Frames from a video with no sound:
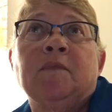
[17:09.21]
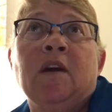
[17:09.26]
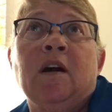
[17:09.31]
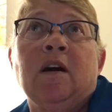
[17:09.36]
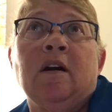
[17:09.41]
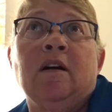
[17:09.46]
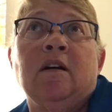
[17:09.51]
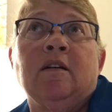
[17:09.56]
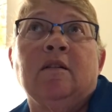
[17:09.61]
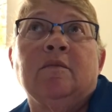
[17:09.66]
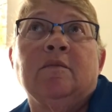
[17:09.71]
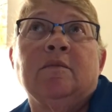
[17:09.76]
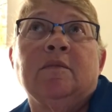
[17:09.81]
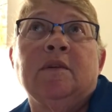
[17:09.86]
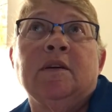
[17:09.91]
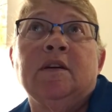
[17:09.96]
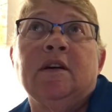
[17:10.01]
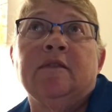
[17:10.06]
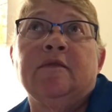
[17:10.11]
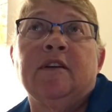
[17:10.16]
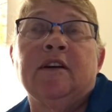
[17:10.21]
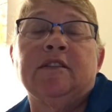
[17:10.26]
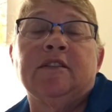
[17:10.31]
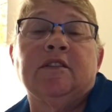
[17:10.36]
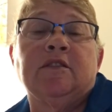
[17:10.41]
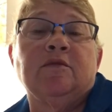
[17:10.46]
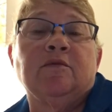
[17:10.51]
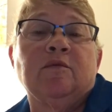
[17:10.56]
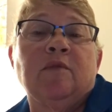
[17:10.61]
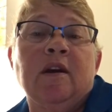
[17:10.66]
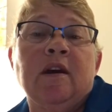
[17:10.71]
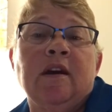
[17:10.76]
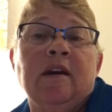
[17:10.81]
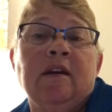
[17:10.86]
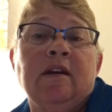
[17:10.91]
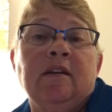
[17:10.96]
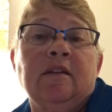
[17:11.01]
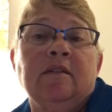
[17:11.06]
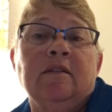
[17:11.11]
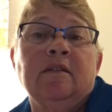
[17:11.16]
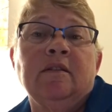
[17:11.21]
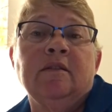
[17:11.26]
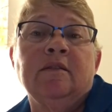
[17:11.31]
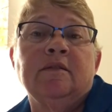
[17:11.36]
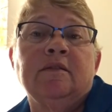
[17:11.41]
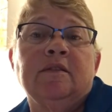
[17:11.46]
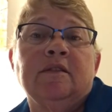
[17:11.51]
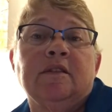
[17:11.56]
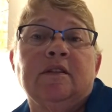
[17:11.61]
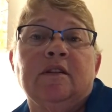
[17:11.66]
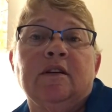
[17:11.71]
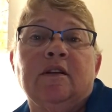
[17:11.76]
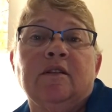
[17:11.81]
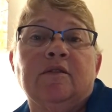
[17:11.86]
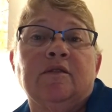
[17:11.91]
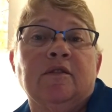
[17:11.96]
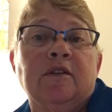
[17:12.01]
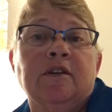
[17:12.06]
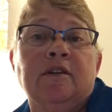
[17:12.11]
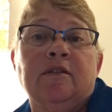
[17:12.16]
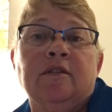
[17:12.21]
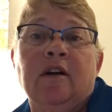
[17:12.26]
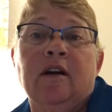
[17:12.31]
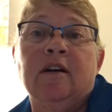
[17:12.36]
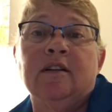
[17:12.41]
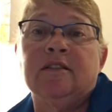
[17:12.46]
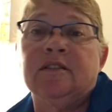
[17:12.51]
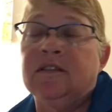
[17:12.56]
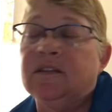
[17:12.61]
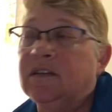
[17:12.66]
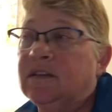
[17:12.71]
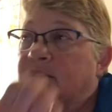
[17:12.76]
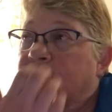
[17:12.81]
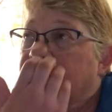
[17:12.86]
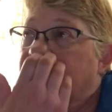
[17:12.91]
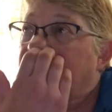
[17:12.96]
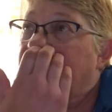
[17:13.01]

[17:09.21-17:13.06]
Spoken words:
I've hiked in the rain, creek crossings.